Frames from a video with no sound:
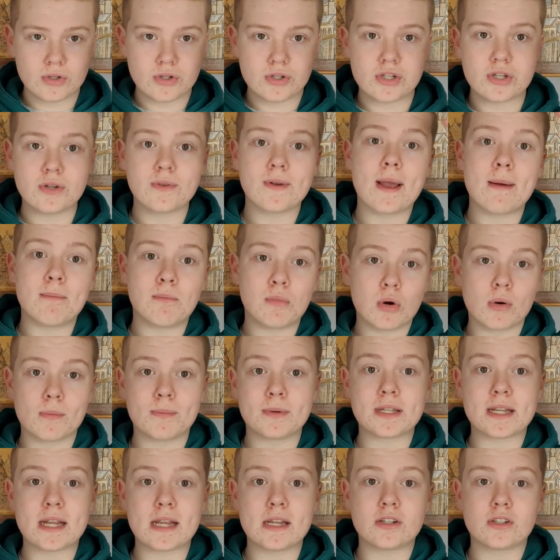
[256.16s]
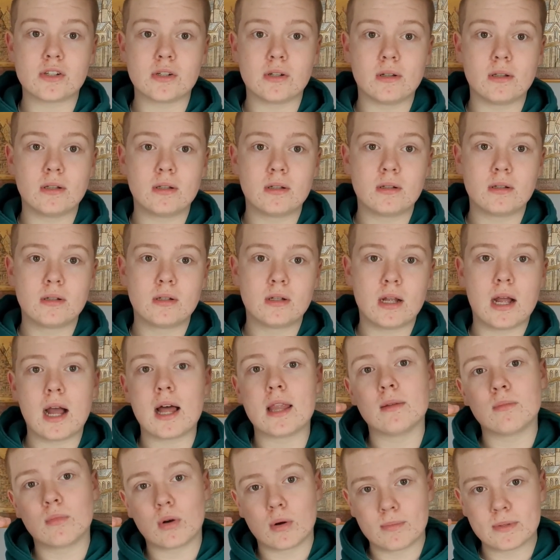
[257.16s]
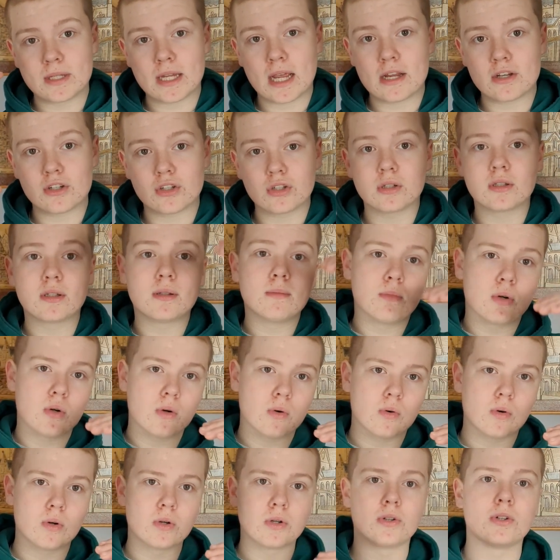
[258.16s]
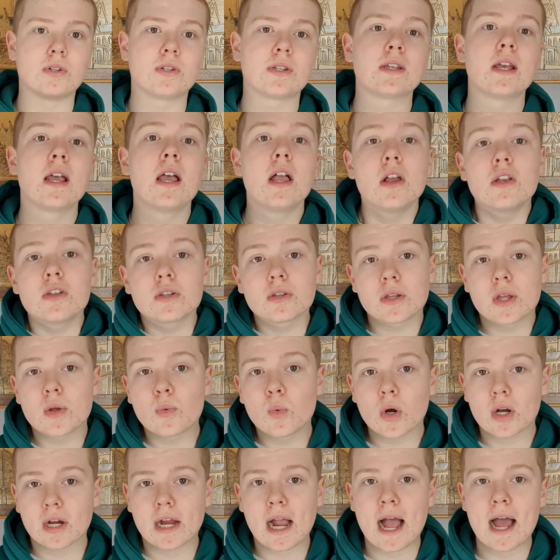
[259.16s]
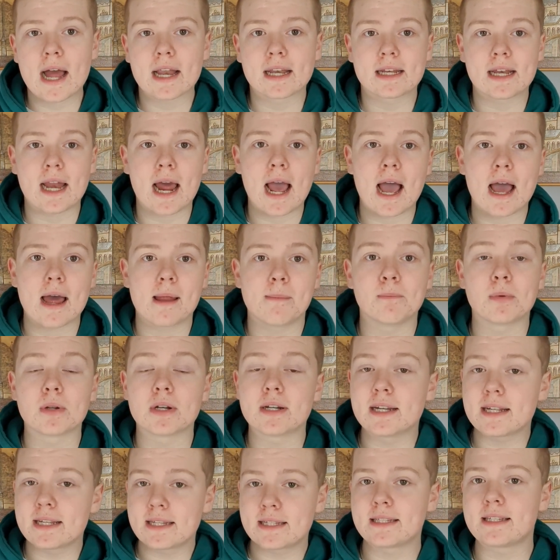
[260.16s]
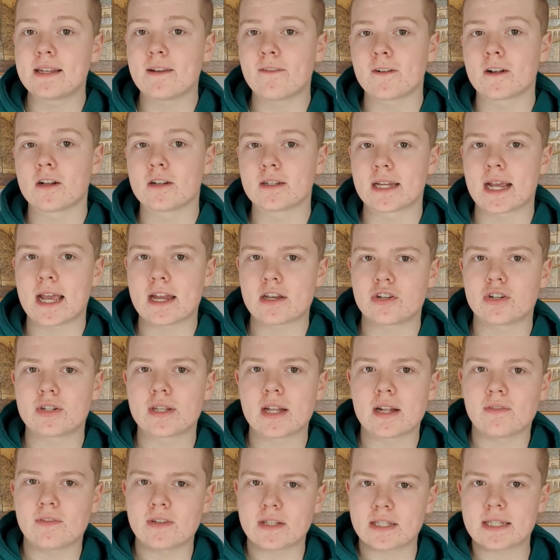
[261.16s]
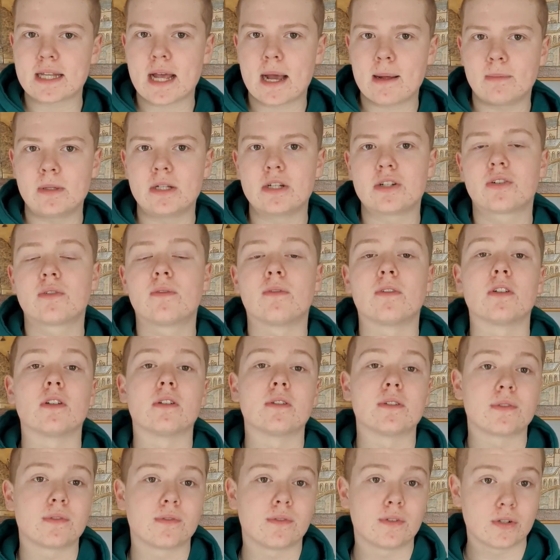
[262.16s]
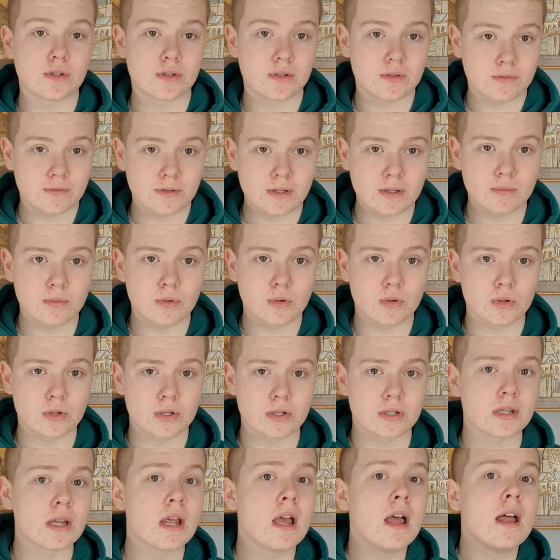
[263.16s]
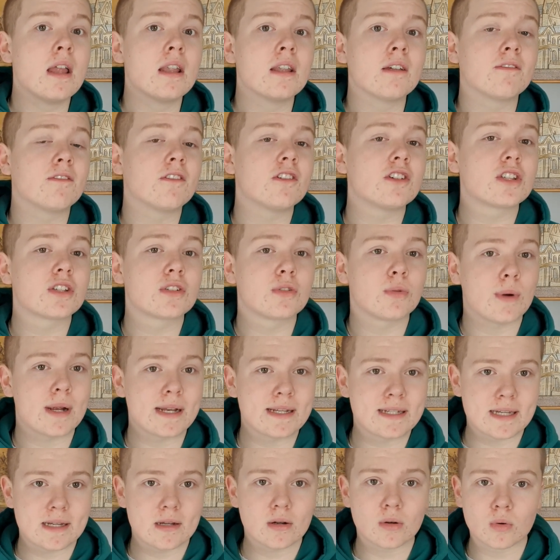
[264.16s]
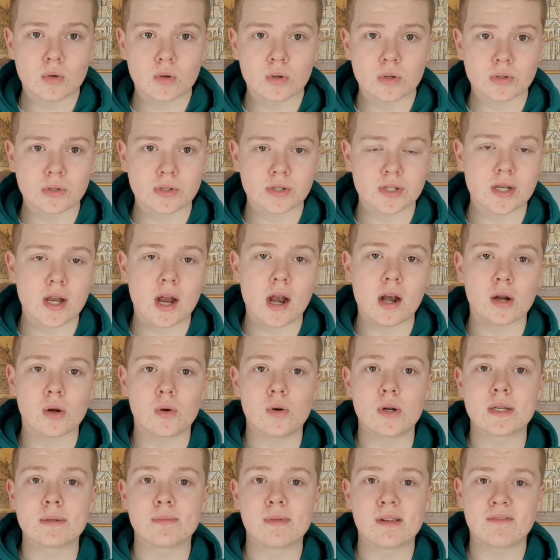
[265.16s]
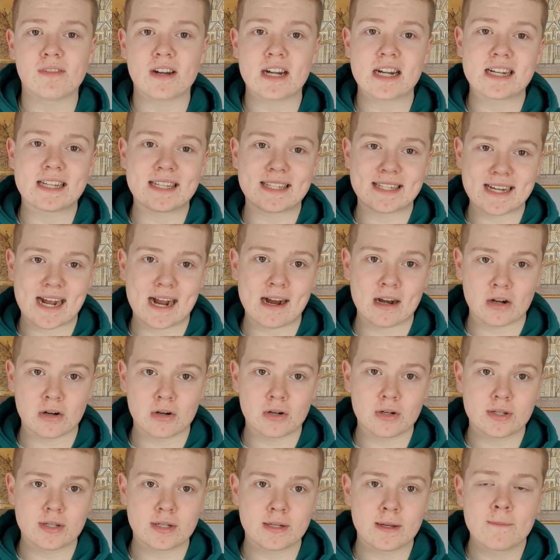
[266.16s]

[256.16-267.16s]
you get more potential, and the more potential, the more orders. So they work hand in hand, but it is difficult to get yourself established for those first few orders. The first 20 orders are going to be very staggered,